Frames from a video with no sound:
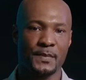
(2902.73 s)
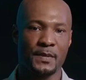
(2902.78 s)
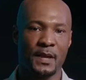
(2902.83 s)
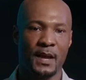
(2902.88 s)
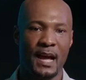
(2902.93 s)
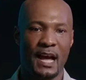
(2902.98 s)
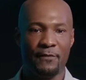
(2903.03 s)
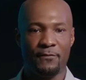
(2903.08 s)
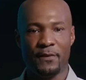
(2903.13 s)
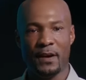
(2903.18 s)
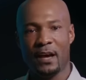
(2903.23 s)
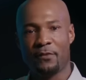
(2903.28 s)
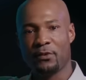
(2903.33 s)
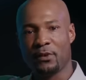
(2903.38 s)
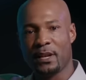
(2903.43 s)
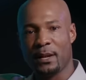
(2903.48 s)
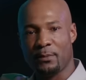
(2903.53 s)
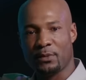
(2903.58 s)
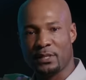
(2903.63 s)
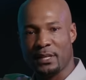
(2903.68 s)
High five your
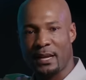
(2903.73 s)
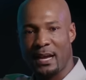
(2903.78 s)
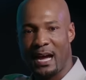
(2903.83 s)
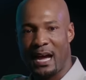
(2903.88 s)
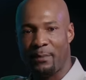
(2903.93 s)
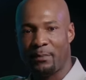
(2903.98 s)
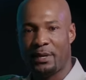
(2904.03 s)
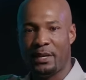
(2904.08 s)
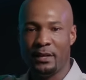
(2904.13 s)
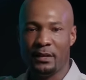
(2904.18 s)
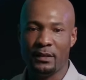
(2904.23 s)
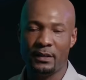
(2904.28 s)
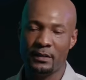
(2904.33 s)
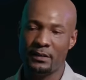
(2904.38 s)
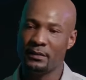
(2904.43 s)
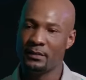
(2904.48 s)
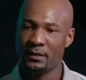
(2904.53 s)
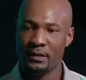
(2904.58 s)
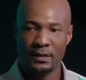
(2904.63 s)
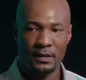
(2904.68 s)
neighbor and say, I'm healing
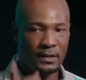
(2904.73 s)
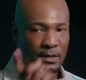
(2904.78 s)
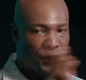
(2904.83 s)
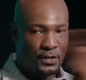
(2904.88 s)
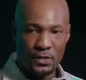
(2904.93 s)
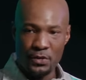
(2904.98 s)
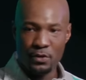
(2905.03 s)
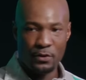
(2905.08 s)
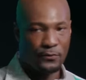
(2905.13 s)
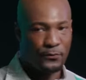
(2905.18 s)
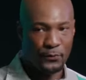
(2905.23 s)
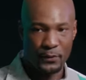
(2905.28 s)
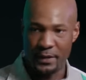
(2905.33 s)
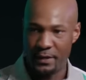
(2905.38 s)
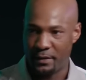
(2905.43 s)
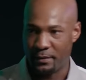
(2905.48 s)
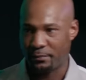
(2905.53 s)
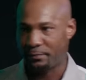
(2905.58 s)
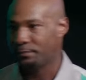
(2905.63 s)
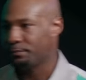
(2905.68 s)
your freedom.